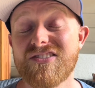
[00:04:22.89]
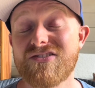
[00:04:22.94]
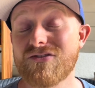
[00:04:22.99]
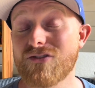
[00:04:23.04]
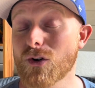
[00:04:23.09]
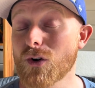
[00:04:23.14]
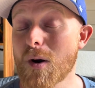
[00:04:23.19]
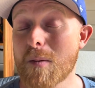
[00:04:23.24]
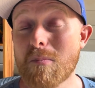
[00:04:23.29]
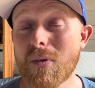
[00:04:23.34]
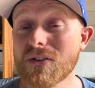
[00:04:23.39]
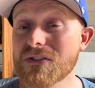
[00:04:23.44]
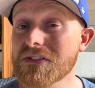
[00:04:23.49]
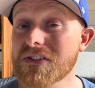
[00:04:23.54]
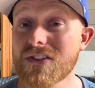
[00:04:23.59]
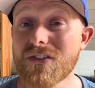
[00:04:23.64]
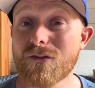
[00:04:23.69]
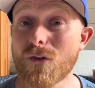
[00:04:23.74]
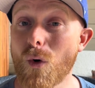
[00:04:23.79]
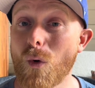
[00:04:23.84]
for a
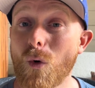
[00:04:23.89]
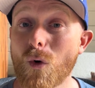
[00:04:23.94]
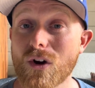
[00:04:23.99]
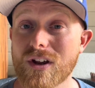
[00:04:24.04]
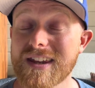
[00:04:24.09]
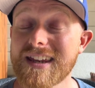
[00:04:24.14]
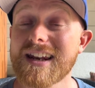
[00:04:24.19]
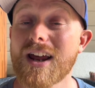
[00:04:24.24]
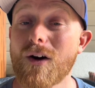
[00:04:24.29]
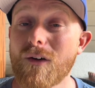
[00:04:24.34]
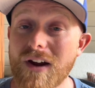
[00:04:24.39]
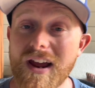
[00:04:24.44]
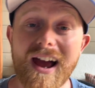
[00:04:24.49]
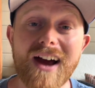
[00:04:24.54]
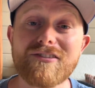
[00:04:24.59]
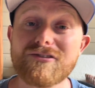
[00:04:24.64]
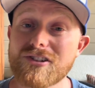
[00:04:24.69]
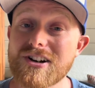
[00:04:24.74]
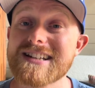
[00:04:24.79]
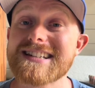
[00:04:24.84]
month of August, you know,
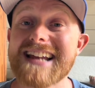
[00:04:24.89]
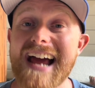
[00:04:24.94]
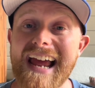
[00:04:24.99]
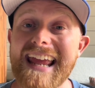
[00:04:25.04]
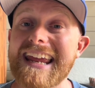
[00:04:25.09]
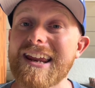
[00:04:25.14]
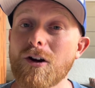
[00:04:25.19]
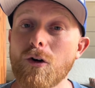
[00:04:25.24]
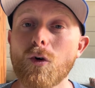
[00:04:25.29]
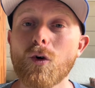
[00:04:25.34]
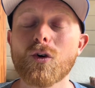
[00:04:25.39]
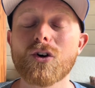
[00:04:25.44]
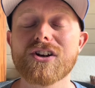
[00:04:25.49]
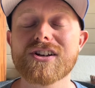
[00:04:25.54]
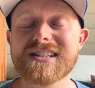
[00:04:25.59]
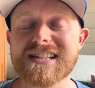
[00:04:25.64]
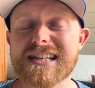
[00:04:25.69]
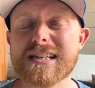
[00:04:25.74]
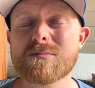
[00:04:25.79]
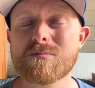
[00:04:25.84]
for a day in
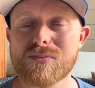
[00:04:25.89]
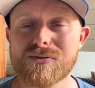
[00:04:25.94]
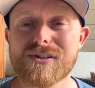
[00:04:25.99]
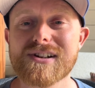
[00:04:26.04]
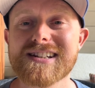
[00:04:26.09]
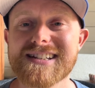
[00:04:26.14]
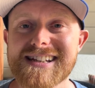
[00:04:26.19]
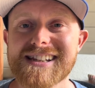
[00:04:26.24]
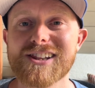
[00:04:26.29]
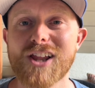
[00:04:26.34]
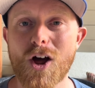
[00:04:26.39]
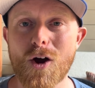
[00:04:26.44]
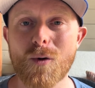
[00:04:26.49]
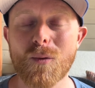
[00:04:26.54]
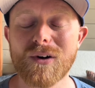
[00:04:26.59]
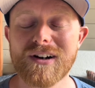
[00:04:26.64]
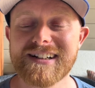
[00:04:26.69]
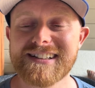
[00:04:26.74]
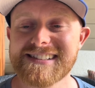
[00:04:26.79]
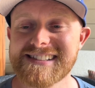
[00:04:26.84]
August is pretty
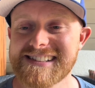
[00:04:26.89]
low.